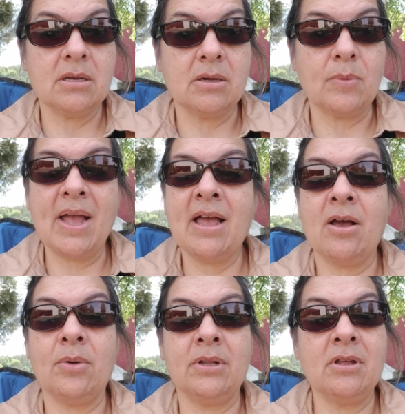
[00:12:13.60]

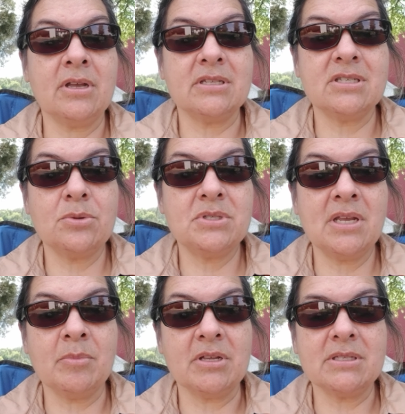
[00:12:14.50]
Wow, and look, it's so
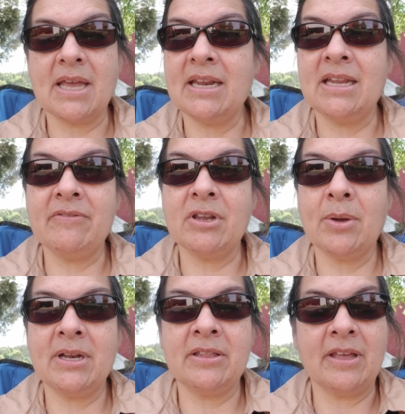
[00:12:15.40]
seamless. I didn't even know
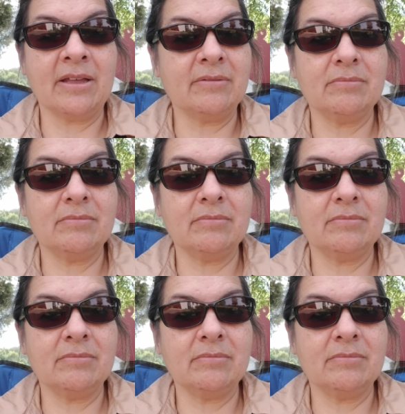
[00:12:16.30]
I did that.